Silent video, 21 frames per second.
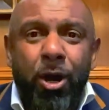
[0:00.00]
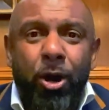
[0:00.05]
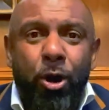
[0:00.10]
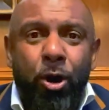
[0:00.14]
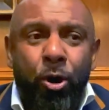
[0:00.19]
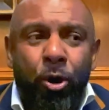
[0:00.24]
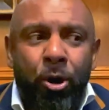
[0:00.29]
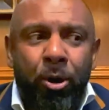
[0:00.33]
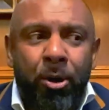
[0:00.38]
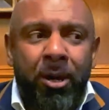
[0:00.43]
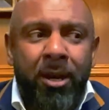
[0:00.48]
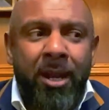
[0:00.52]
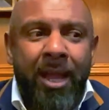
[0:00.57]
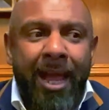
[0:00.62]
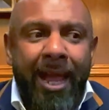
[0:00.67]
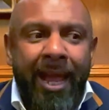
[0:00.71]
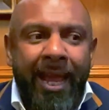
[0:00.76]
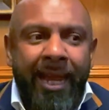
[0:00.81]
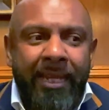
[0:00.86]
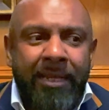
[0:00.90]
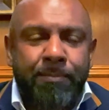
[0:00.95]
on
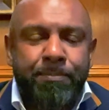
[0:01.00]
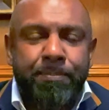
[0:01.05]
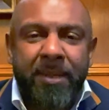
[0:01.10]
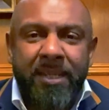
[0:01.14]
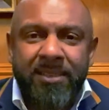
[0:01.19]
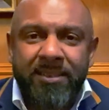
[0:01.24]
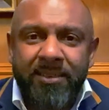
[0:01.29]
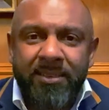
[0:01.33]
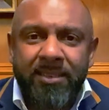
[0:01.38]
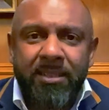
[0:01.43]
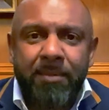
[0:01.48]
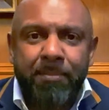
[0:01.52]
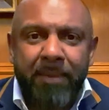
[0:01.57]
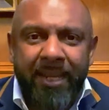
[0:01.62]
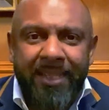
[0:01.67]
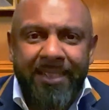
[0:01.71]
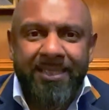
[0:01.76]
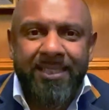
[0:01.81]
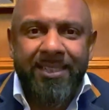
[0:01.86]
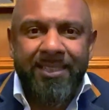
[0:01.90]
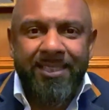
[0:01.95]
a business that
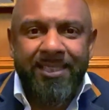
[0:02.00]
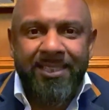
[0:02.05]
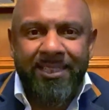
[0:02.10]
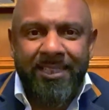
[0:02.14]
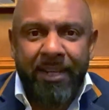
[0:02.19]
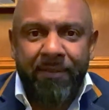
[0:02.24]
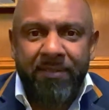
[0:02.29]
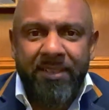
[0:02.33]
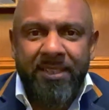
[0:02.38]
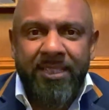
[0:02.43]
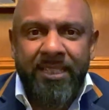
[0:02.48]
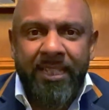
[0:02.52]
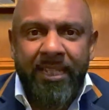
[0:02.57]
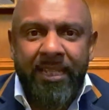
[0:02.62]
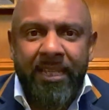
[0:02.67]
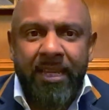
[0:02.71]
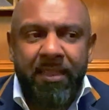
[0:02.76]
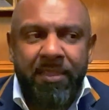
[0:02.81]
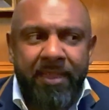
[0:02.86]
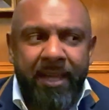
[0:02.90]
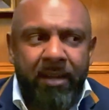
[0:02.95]
makes
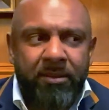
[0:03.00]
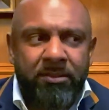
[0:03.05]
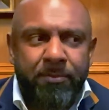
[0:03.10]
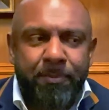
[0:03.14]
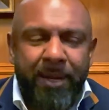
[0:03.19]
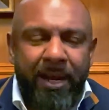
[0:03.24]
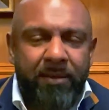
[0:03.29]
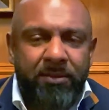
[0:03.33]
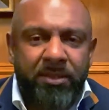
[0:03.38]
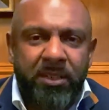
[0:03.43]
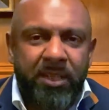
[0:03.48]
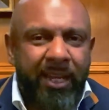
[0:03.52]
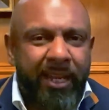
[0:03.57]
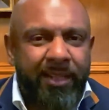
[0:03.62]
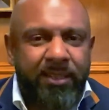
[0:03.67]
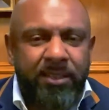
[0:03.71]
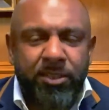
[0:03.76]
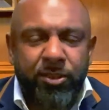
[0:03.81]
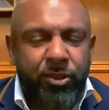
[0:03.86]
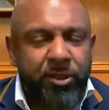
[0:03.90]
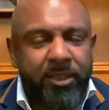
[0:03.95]
£70,000 a year?
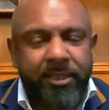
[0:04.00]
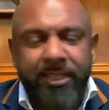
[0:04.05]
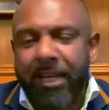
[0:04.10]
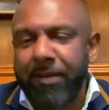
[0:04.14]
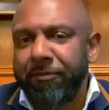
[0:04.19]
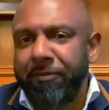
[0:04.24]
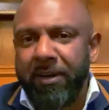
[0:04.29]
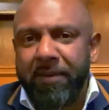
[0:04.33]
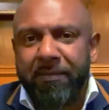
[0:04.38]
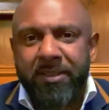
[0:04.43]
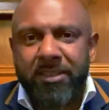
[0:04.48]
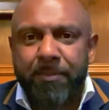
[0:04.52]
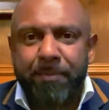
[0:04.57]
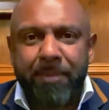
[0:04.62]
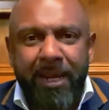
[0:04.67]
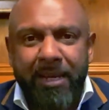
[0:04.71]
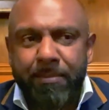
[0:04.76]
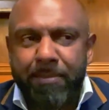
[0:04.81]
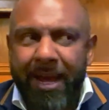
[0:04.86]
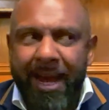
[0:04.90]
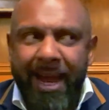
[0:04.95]
It's just going to take forever to
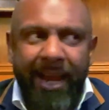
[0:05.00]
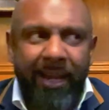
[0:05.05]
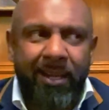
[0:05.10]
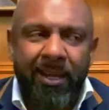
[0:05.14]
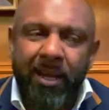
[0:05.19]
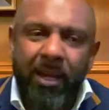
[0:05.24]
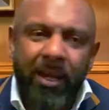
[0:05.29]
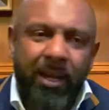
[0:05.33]
pay back.